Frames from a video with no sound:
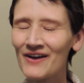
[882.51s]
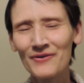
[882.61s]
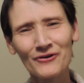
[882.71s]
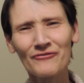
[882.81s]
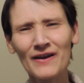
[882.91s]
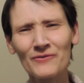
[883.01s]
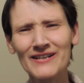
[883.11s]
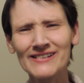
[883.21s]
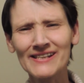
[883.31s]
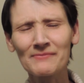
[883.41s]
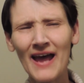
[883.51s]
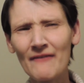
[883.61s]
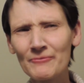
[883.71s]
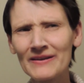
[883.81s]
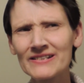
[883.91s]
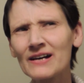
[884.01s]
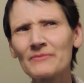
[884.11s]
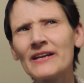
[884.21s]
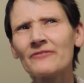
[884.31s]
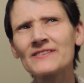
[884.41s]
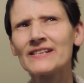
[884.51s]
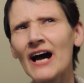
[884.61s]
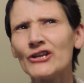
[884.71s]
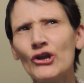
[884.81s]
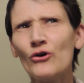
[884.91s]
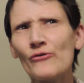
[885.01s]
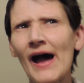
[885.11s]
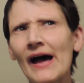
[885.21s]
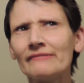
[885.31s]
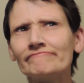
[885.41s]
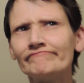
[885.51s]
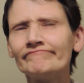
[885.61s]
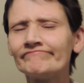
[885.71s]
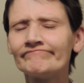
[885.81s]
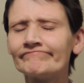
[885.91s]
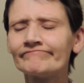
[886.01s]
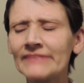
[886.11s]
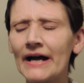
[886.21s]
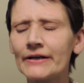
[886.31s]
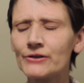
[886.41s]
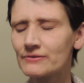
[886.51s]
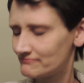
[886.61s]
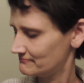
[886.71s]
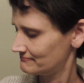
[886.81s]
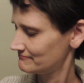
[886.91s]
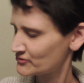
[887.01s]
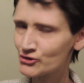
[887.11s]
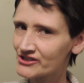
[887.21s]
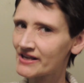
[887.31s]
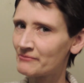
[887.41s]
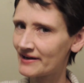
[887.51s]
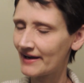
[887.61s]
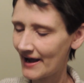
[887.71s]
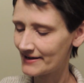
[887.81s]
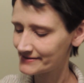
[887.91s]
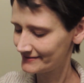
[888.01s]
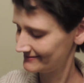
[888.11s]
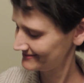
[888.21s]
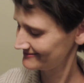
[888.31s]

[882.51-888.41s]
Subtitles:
I wonder if anyone has ever been dumb enough to not know that. I don't know. I'm sure somebody has.